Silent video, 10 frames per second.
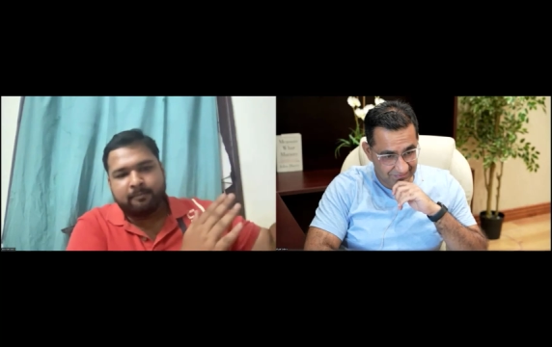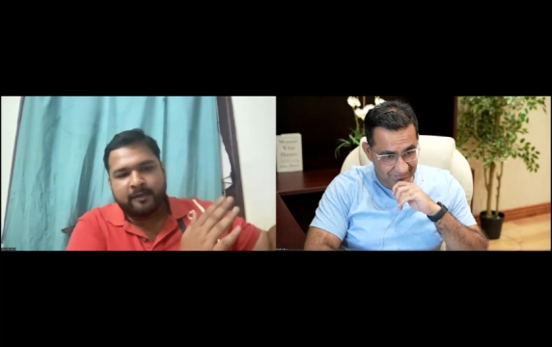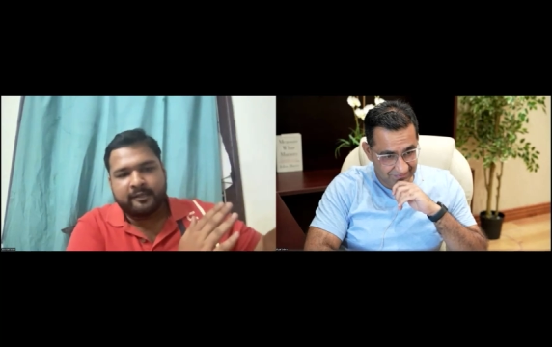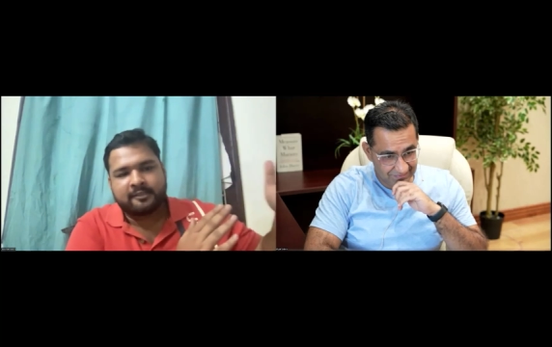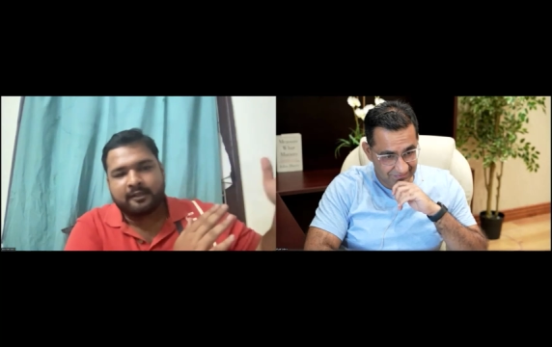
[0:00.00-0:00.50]

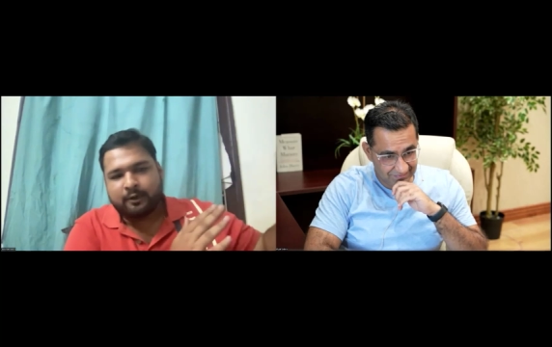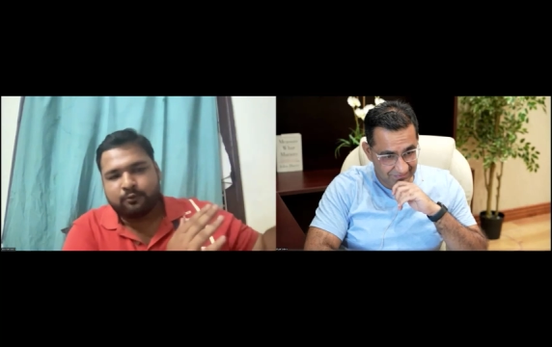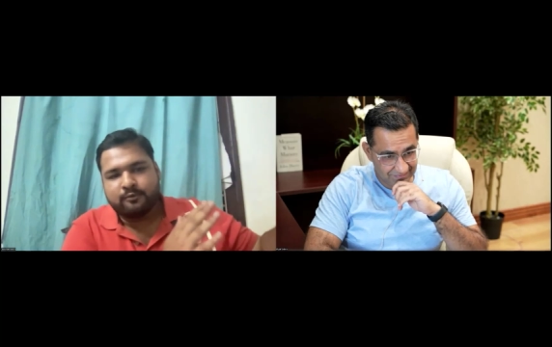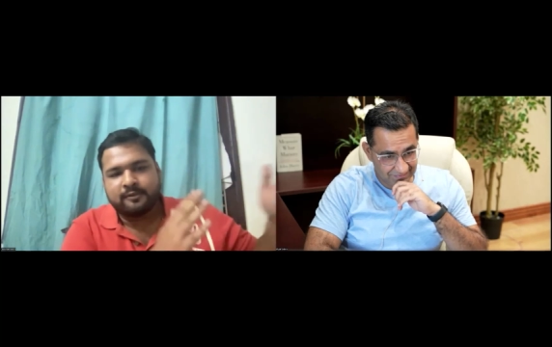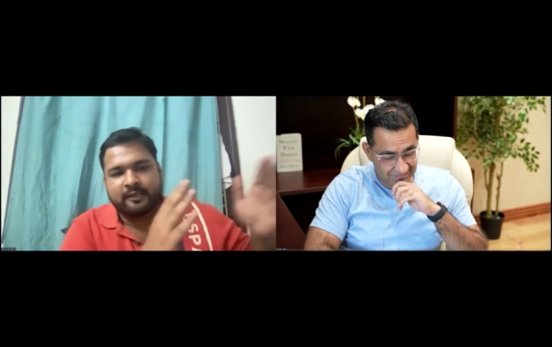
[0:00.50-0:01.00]
Speaker 1: placed
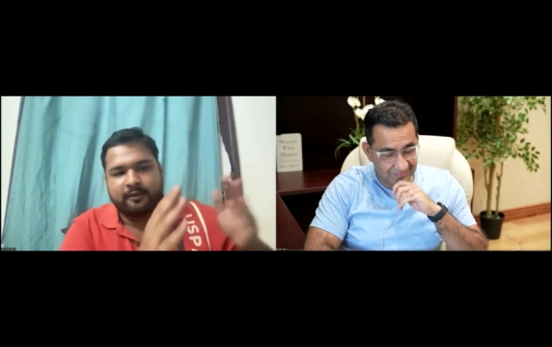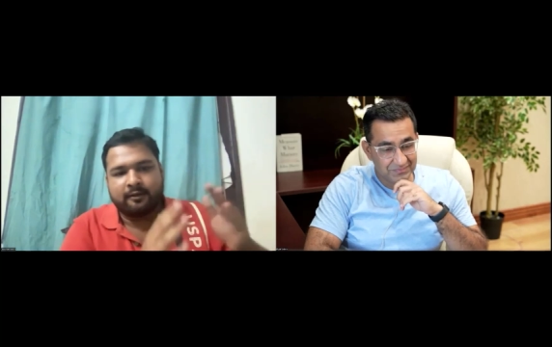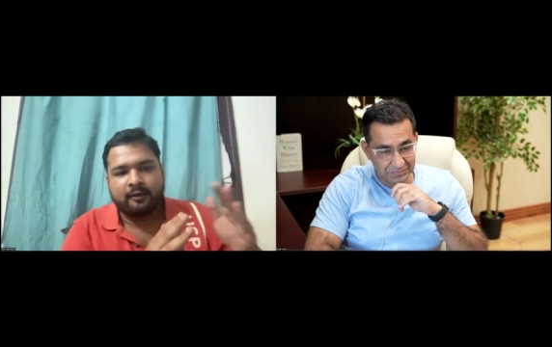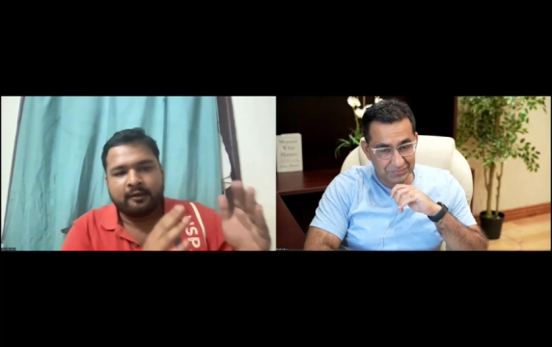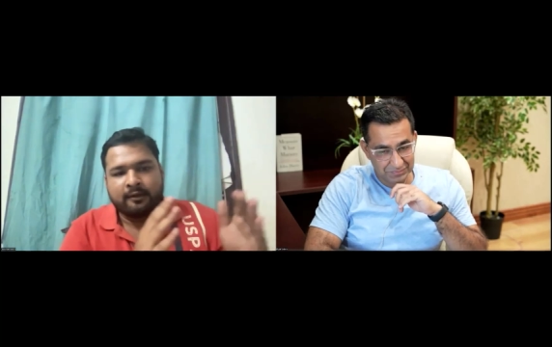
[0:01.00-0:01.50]
nouns and
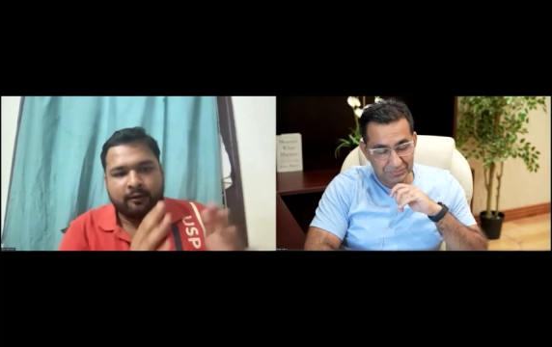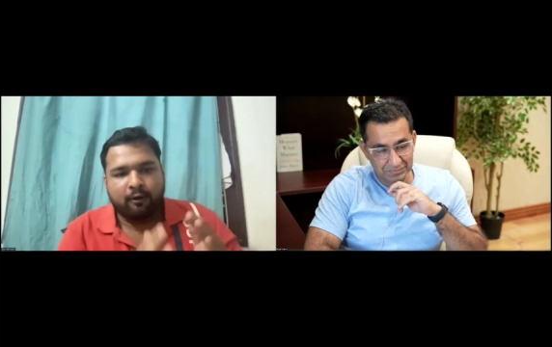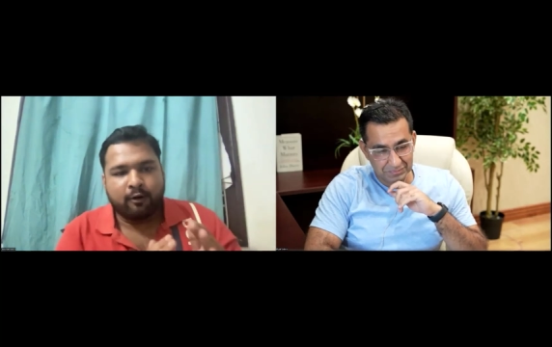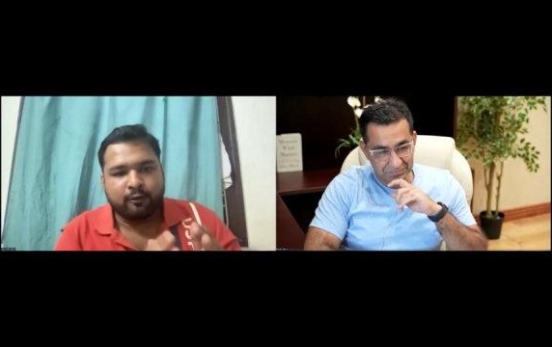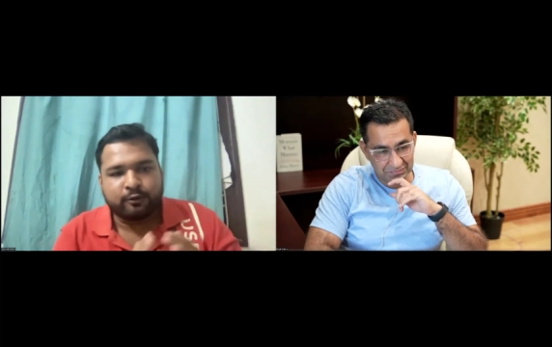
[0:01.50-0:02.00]

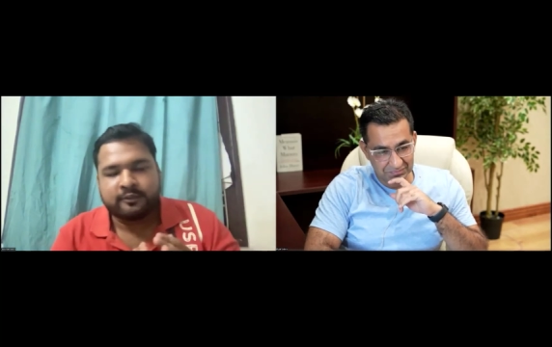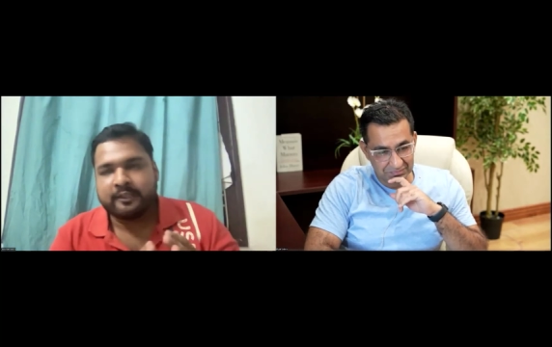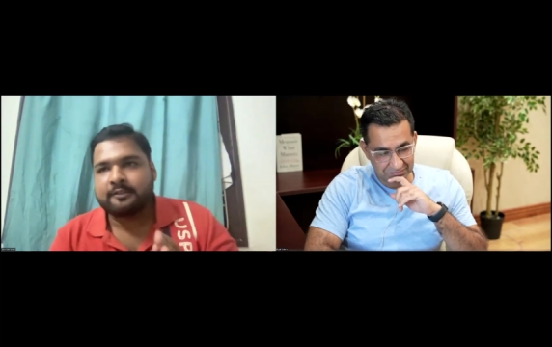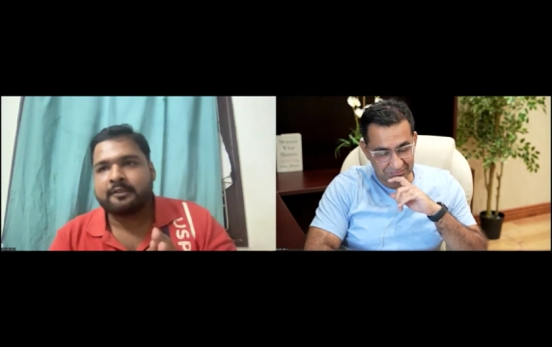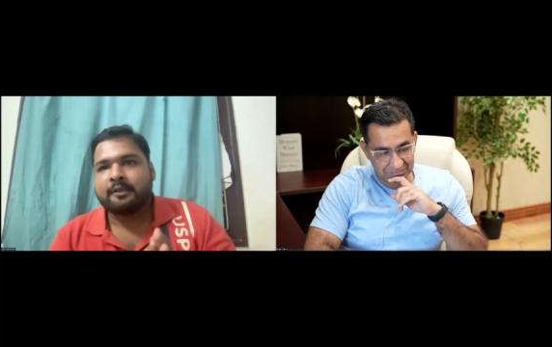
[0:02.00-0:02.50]
all those
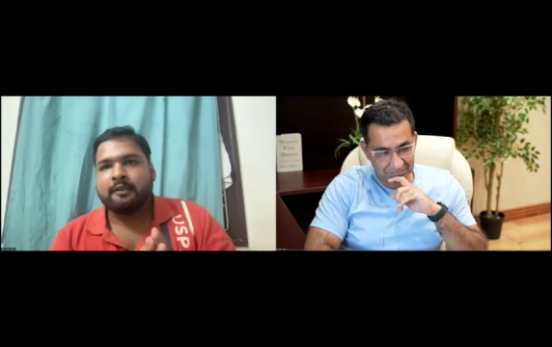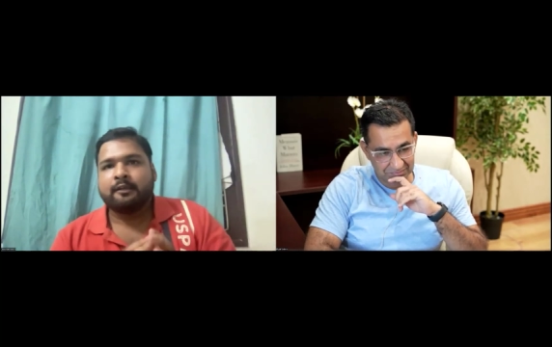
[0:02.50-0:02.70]
things.